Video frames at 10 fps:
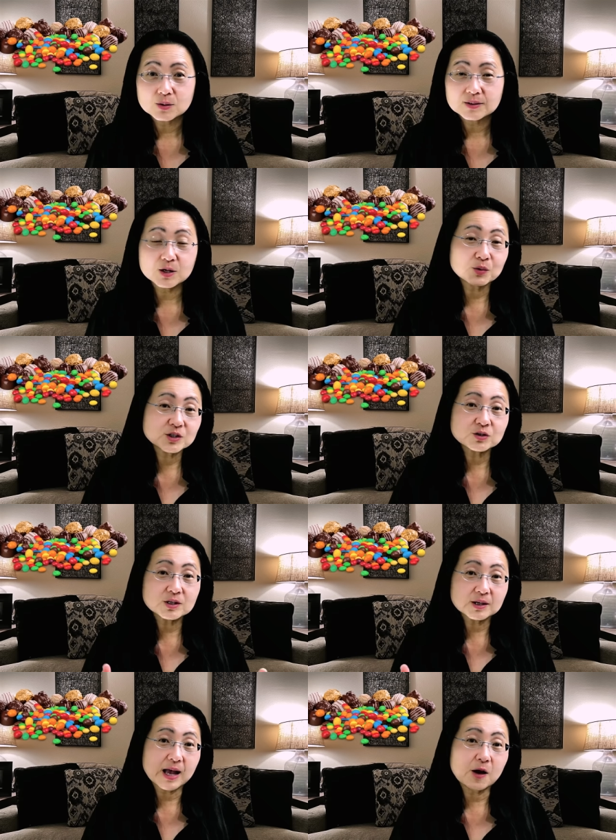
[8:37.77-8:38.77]
The original
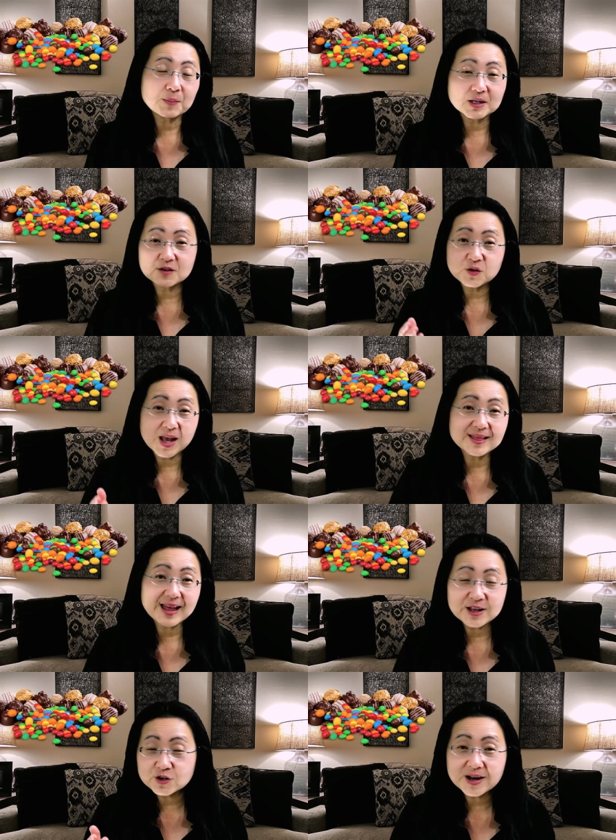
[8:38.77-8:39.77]
cacao bean, if you ate
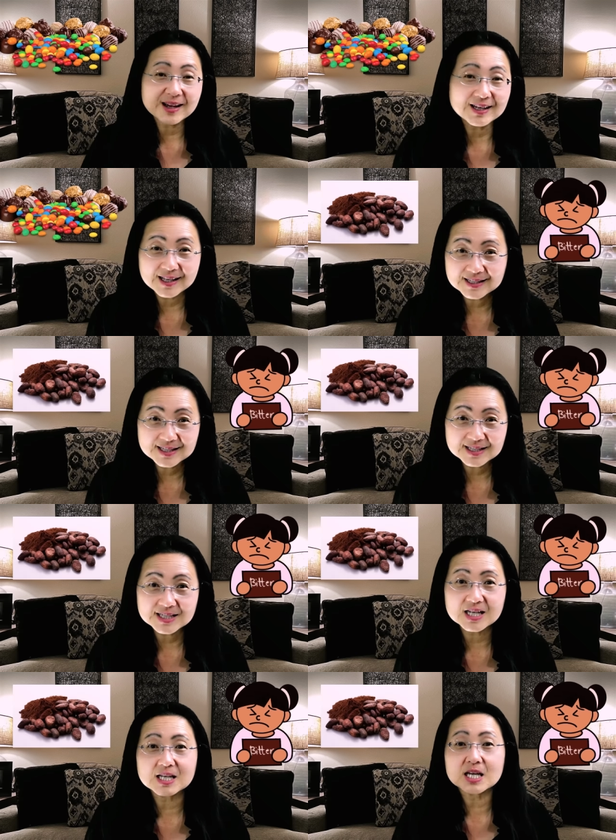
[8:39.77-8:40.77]
that, you're not going to get
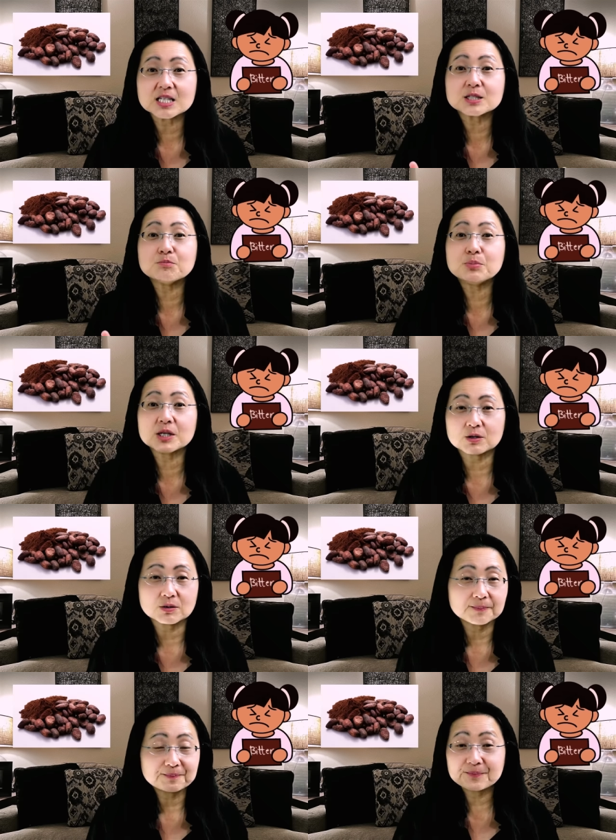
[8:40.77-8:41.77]
addicted. It's
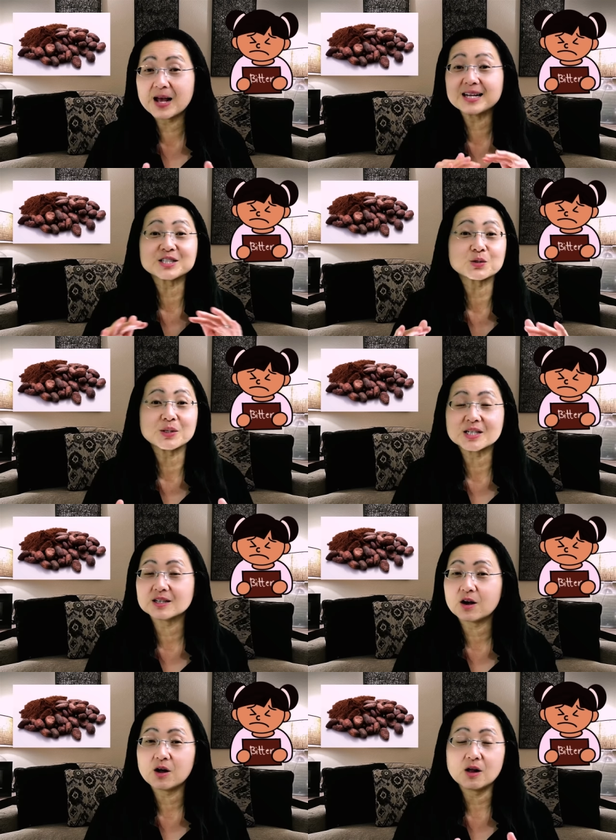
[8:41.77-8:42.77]
bitter, not sweet at
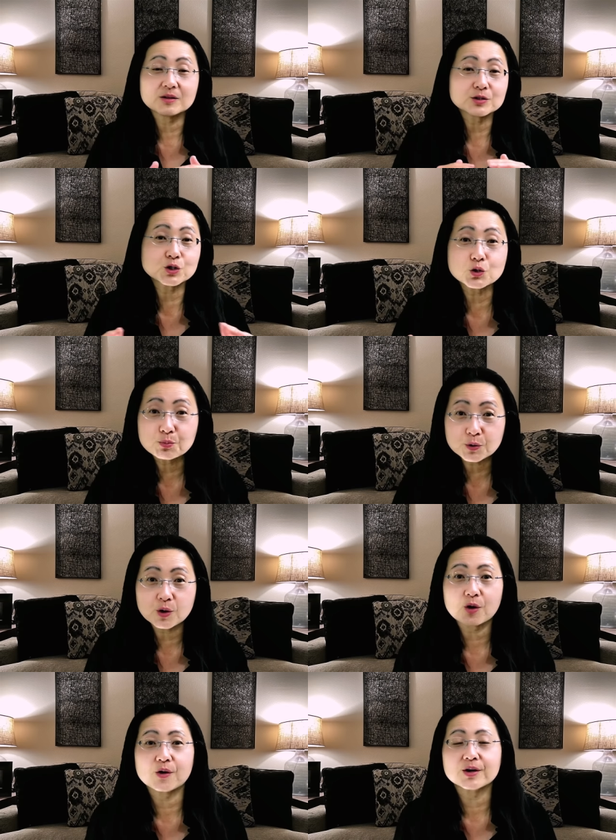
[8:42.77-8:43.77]
all, super
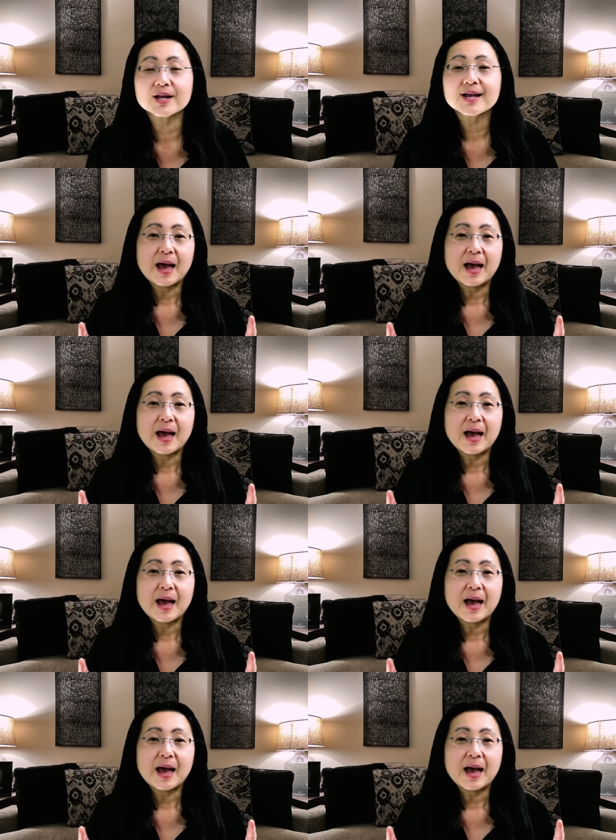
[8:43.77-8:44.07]
hard.